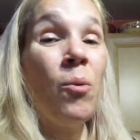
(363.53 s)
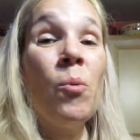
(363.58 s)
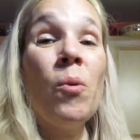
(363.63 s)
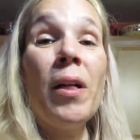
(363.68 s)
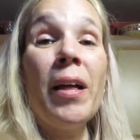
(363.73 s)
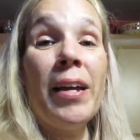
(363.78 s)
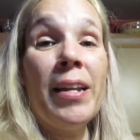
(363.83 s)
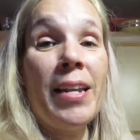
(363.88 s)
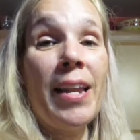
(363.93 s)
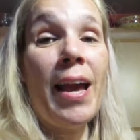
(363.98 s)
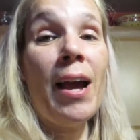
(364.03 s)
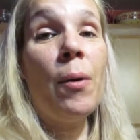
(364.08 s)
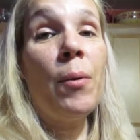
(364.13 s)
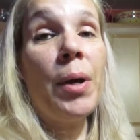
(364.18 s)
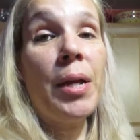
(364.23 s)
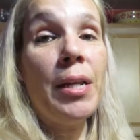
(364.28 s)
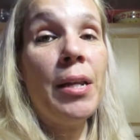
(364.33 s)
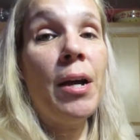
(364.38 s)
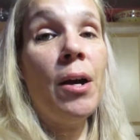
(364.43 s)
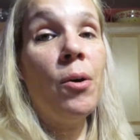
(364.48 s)
Well, now
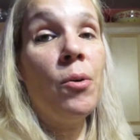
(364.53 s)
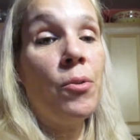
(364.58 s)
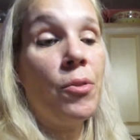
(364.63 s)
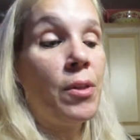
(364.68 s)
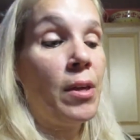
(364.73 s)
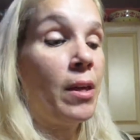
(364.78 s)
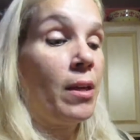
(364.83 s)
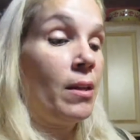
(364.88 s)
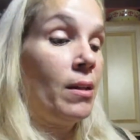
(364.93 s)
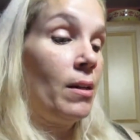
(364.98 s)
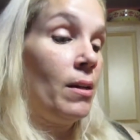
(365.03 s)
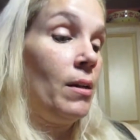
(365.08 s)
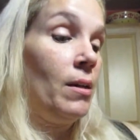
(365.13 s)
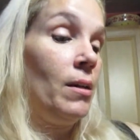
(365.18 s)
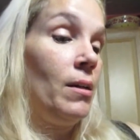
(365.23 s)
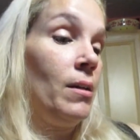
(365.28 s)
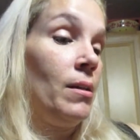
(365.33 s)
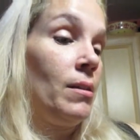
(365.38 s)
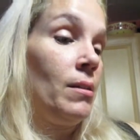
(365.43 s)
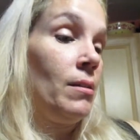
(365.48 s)
I know that
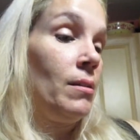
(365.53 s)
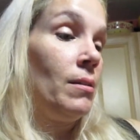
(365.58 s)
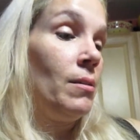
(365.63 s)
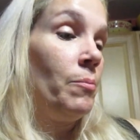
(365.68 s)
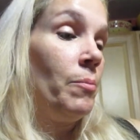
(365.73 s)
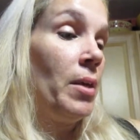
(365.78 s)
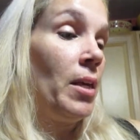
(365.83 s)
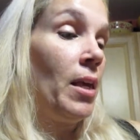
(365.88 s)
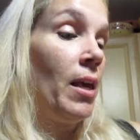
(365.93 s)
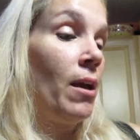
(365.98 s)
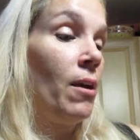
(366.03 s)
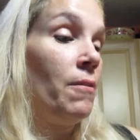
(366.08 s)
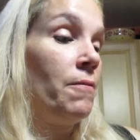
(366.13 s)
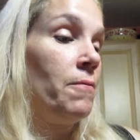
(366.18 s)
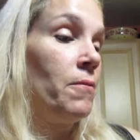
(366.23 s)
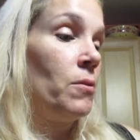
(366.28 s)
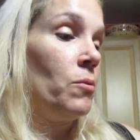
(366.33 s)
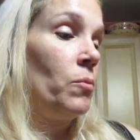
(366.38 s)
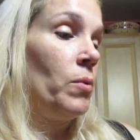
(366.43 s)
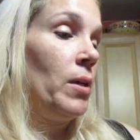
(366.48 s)
uh, be
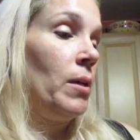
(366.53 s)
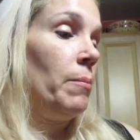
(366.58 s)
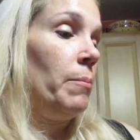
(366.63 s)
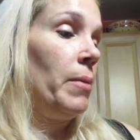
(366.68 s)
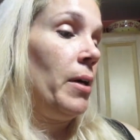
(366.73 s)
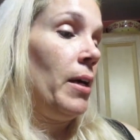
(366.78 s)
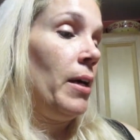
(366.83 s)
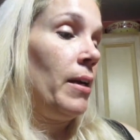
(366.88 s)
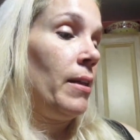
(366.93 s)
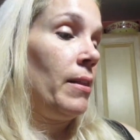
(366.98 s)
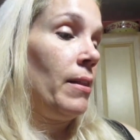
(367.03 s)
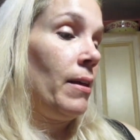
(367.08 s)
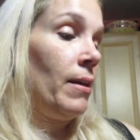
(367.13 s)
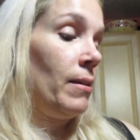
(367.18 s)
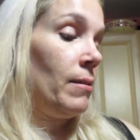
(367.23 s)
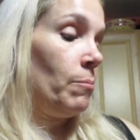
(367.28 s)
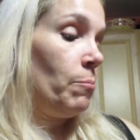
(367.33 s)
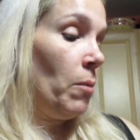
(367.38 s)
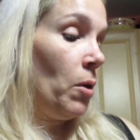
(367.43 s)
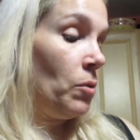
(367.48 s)
careful when I'm buying
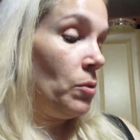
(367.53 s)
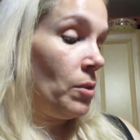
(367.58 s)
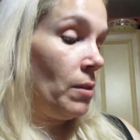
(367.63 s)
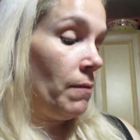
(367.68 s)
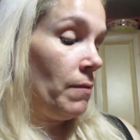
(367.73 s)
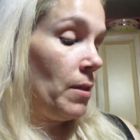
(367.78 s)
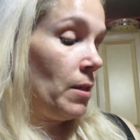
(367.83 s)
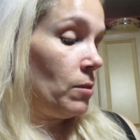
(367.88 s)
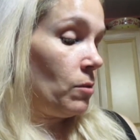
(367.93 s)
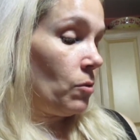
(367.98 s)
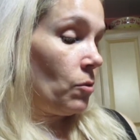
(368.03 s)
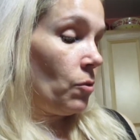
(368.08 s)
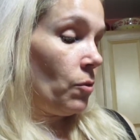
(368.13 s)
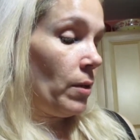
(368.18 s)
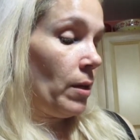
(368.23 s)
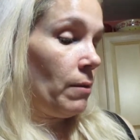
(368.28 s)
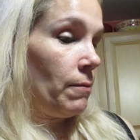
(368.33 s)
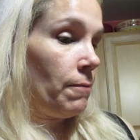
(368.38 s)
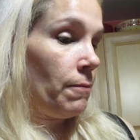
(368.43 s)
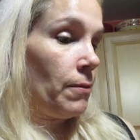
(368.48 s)
that. Most of these are
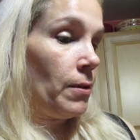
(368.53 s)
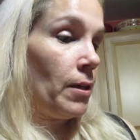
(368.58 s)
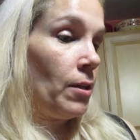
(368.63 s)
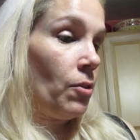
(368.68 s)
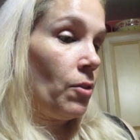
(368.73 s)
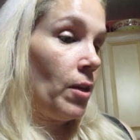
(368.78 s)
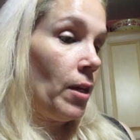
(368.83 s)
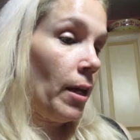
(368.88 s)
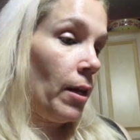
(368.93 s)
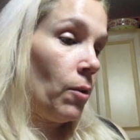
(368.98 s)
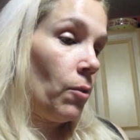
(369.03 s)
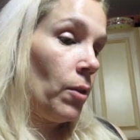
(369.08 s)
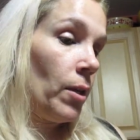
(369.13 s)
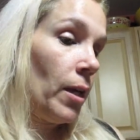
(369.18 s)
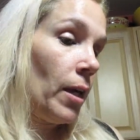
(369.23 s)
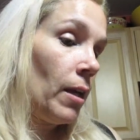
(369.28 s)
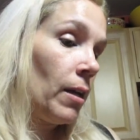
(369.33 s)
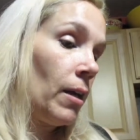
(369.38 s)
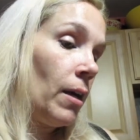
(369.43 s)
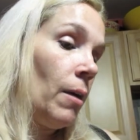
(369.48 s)
grain-free. I think I only
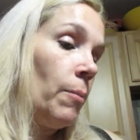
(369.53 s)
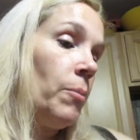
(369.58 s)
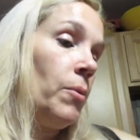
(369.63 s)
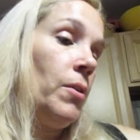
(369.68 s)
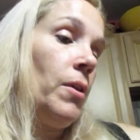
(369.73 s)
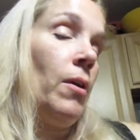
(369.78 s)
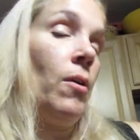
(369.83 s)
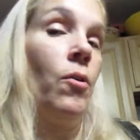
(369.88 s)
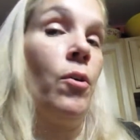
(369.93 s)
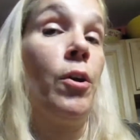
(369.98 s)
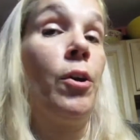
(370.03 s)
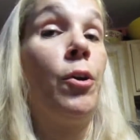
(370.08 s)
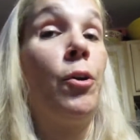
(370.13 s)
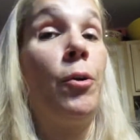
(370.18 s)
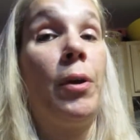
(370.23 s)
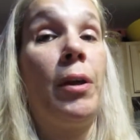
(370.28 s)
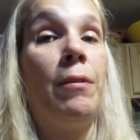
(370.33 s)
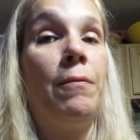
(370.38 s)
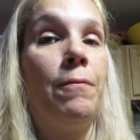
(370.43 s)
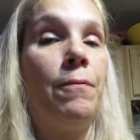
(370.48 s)
got a couple that aren't
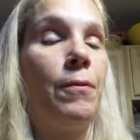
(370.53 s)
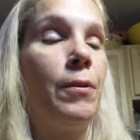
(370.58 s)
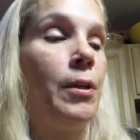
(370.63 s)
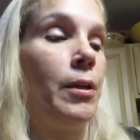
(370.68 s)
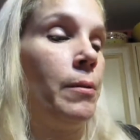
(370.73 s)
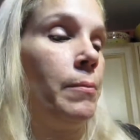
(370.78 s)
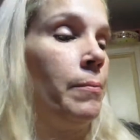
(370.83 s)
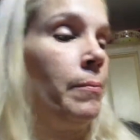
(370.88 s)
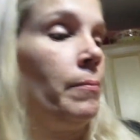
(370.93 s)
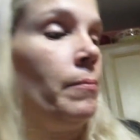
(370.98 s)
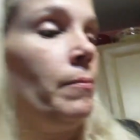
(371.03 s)
grain-free.